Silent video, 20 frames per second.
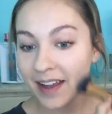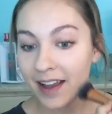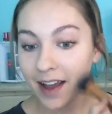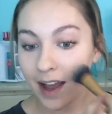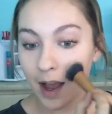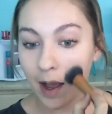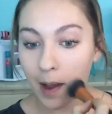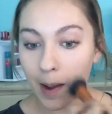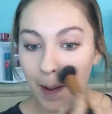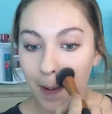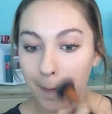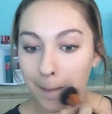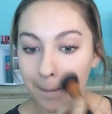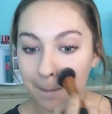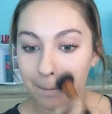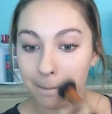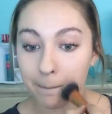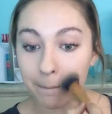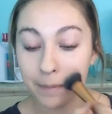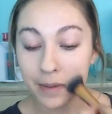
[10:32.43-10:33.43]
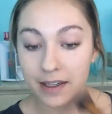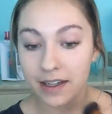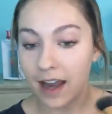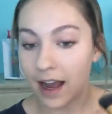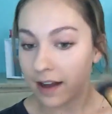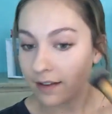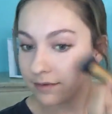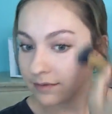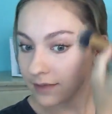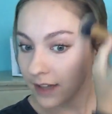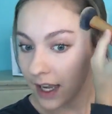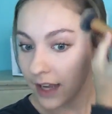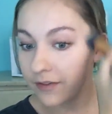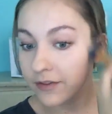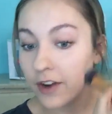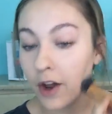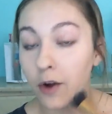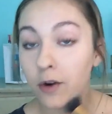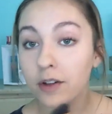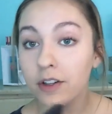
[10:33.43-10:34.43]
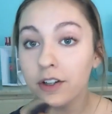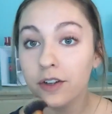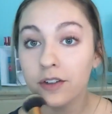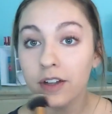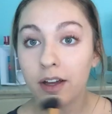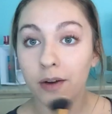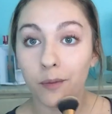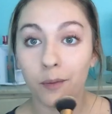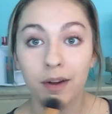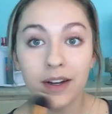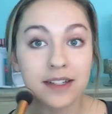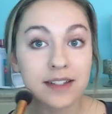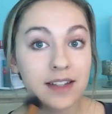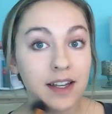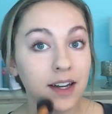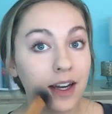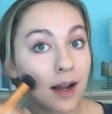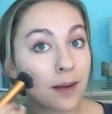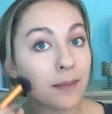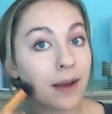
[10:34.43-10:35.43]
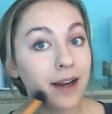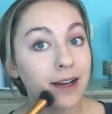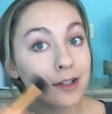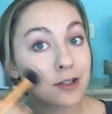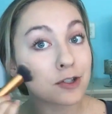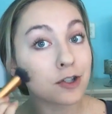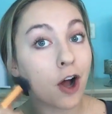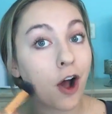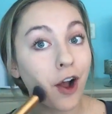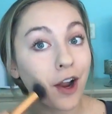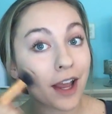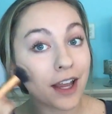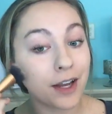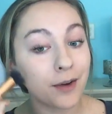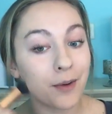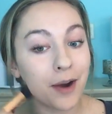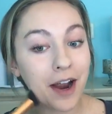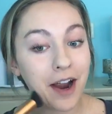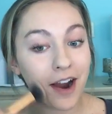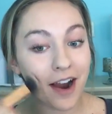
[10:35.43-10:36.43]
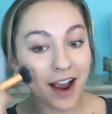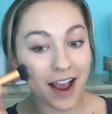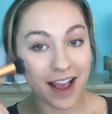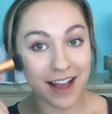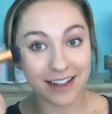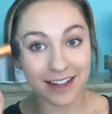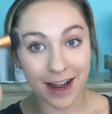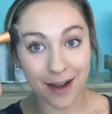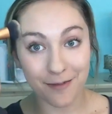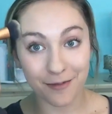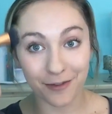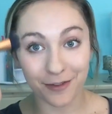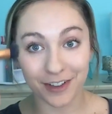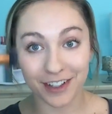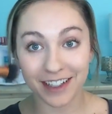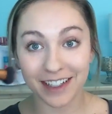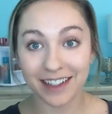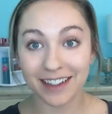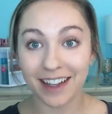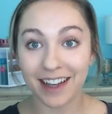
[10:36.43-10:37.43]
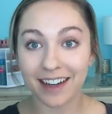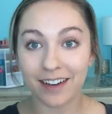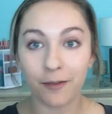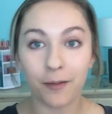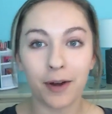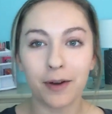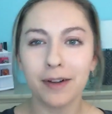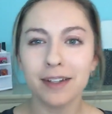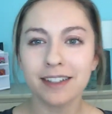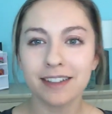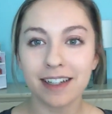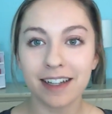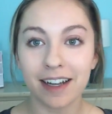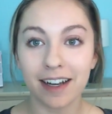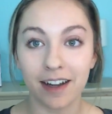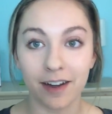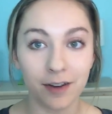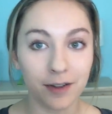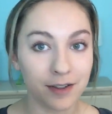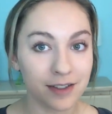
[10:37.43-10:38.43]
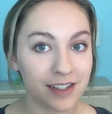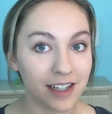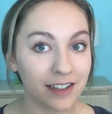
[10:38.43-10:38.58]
But yeah, I have no clue like when it's gonna come back in stock anywhere, and I'm really like, why do I look like a ghost?